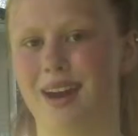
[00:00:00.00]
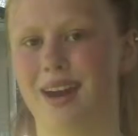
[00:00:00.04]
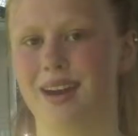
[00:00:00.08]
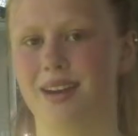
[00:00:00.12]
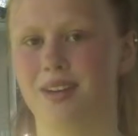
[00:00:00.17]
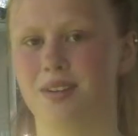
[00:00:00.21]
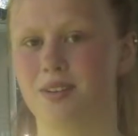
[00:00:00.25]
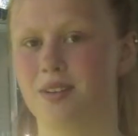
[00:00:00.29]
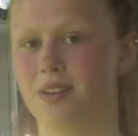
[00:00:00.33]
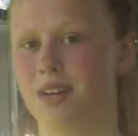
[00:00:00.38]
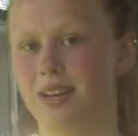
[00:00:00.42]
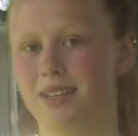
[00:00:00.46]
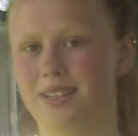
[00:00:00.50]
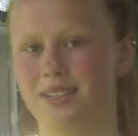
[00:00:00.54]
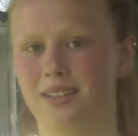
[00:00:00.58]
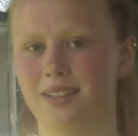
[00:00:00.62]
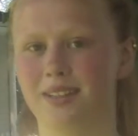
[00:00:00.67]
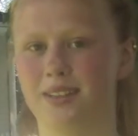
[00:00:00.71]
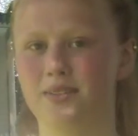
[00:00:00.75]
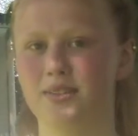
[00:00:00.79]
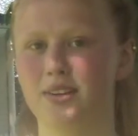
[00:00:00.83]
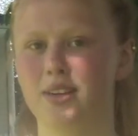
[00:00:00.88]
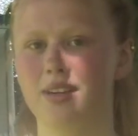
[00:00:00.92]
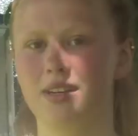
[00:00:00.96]
I could not
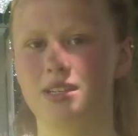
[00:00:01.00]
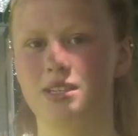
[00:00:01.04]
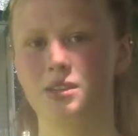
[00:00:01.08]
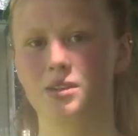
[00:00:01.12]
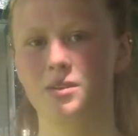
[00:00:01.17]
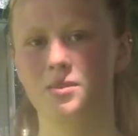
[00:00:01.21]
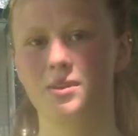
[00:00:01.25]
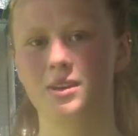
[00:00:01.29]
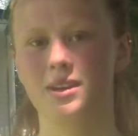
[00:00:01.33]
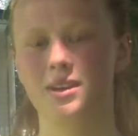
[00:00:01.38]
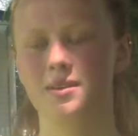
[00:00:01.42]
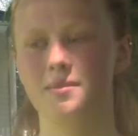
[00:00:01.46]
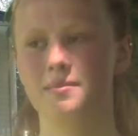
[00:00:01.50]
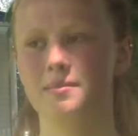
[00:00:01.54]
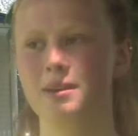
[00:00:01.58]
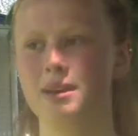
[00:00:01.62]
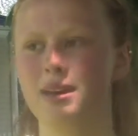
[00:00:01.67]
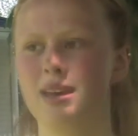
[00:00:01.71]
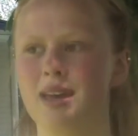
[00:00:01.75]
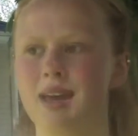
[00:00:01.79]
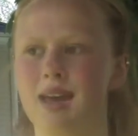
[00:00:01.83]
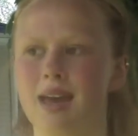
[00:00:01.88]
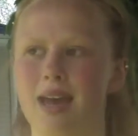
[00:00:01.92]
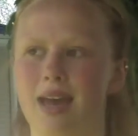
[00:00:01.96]
deliver it to him.
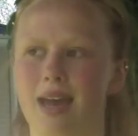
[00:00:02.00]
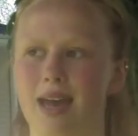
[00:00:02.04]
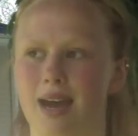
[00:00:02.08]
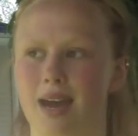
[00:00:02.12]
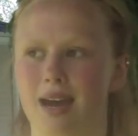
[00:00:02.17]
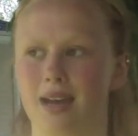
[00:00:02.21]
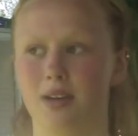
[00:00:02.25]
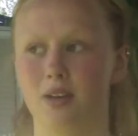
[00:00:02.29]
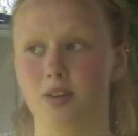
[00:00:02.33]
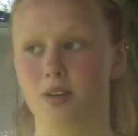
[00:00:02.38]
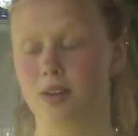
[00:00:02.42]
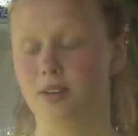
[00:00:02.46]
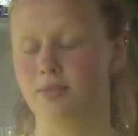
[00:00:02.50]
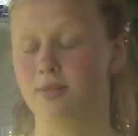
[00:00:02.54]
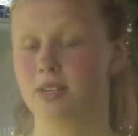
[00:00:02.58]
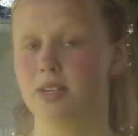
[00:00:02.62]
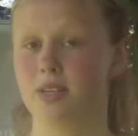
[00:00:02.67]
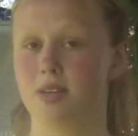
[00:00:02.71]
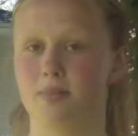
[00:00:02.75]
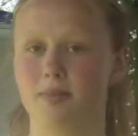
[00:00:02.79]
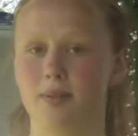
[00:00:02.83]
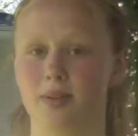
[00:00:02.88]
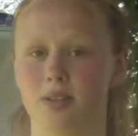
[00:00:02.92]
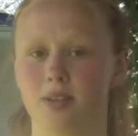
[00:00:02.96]
I could give it
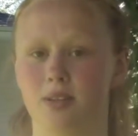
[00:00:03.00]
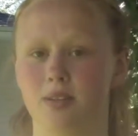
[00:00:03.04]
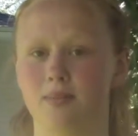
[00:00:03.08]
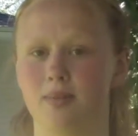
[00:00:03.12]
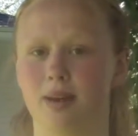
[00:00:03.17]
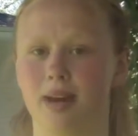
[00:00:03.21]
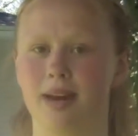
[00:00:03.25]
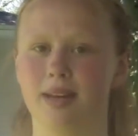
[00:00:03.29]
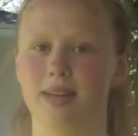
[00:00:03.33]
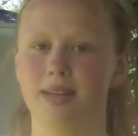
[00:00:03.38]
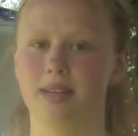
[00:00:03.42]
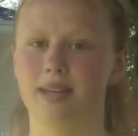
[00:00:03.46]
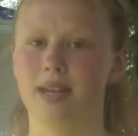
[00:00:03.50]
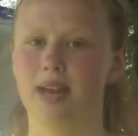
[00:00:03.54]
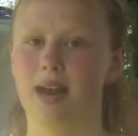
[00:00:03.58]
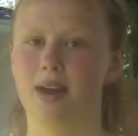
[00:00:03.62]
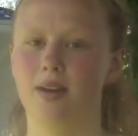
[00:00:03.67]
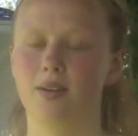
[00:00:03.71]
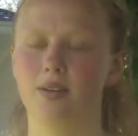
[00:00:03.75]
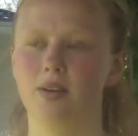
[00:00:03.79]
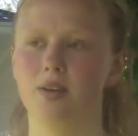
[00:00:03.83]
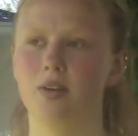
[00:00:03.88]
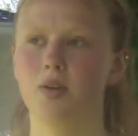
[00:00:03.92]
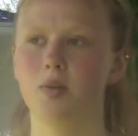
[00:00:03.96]
to the person behind the
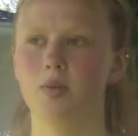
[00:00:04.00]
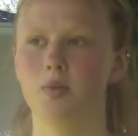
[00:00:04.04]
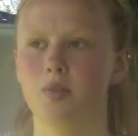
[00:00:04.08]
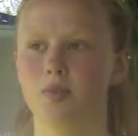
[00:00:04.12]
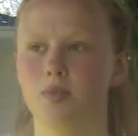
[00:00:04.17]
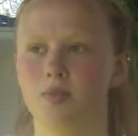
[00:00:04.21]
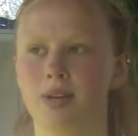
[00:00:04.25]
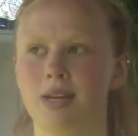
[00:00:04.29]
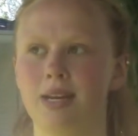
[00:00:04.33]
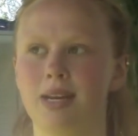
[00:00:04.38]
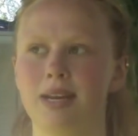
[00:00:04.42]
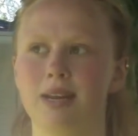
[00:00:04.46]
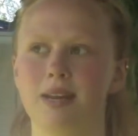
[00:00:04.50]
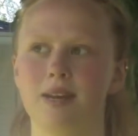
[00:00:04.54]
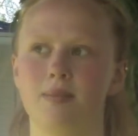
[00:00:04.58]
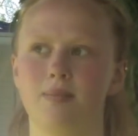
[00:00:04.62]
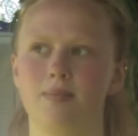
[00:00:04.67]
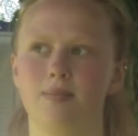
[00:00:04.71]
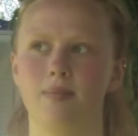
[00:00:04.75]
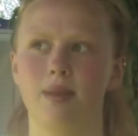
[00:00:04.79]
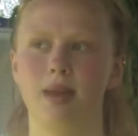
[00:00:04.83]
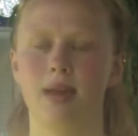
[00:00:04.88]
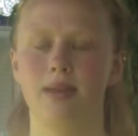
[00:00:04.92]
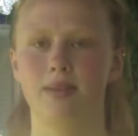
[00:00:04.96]
counter who would read it
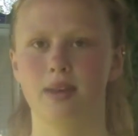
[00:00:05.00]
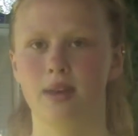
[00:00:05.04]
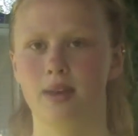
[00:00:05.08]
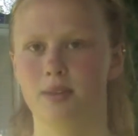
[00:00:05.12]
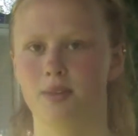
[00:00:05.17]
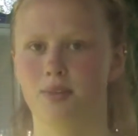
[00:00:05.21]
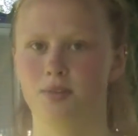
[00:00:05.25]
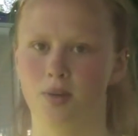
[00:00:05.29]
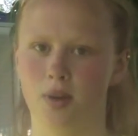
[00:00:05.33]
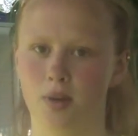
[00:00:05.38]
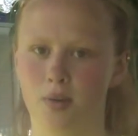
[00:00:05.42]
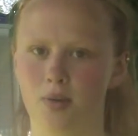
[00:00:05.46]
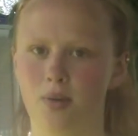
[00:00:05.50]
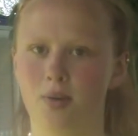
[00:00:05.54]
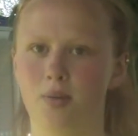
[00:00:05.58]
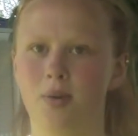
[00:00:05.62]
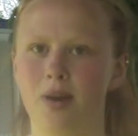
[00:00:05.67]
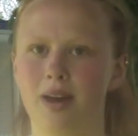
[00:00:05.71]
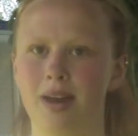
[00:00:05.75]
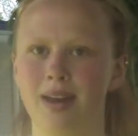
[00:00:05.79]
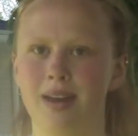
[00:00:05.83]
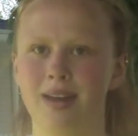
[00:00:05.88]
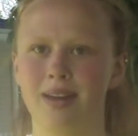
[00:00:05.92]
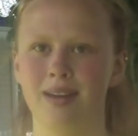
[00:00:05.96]
and then throw it
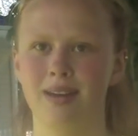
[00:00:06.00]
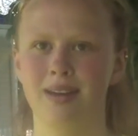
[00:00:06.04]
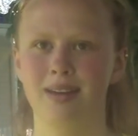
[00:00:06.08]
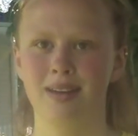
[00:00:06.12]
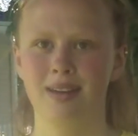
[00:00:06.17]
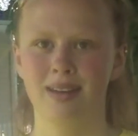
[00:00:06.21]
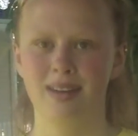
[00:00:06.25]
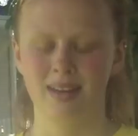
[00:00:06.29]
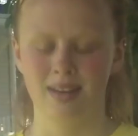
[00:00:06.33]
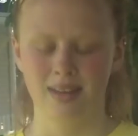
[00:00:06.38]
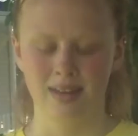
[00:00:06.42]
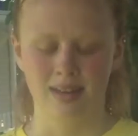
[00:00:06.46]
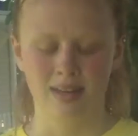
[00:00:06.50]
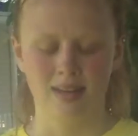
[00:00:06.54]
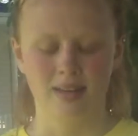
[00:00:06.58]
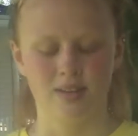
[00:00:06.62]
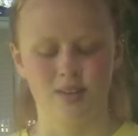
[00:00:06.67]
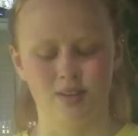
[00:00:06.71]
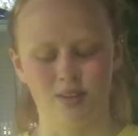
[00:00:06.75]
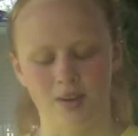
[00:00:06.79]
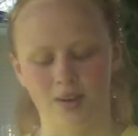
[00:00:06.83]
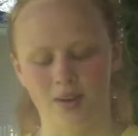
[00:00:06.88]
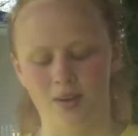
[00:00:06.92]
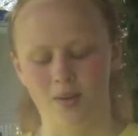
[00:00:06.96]
away.
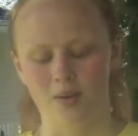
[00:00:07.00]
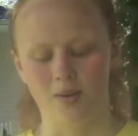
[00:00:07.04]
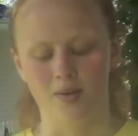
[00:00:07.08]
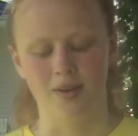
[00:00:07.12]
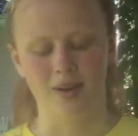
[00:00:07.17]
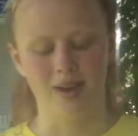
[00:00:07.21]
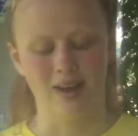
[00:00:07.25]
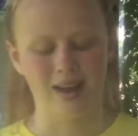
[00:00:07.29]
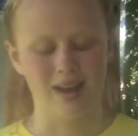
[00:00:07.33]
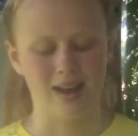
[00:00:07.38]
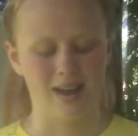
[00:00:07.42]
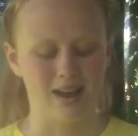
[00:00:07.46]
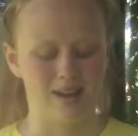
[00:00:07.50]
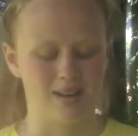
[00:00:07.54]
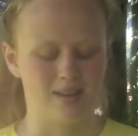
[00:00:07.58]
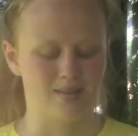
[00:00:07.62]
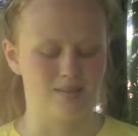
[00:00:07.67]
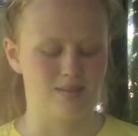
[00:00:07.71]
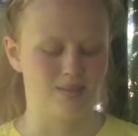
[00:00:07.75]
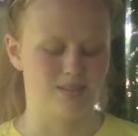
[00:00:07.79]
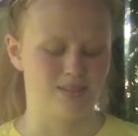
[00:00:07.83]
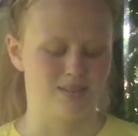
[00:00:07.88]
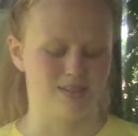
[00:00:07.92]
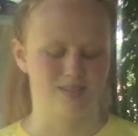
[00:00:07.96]
So I
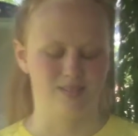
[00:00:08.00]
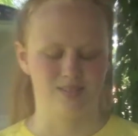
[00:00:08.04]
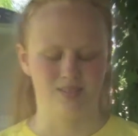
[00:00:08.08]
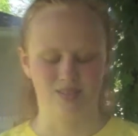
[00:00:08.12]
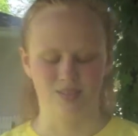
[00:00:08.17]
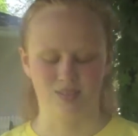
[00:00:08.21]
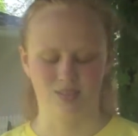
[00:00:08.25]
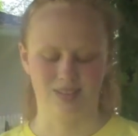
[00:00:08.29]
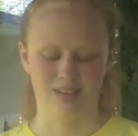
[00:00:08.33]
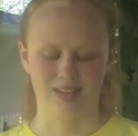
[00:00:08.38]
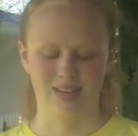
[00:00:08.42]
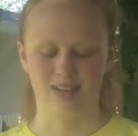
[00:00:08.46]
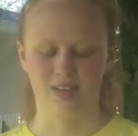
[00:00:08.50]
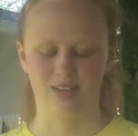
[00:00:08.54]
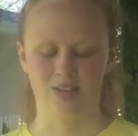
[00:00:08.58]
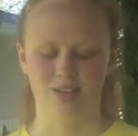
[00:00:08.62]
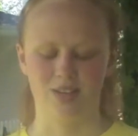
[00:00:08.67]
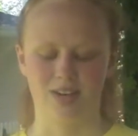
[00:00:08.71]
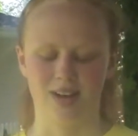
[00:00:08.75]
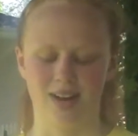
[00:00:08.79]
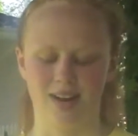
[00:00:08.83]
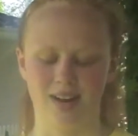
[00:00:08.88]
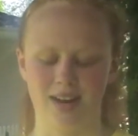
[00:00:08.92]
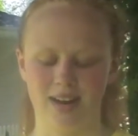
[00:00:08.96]
would just like to
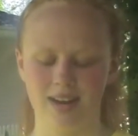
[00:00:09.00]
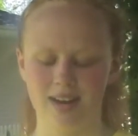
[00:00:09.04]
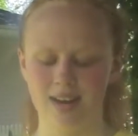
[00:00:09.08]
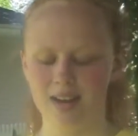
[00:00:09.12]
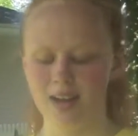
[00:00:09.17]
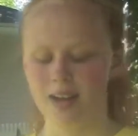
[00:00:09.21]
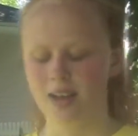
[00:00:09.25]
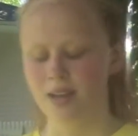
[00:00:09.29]
share it.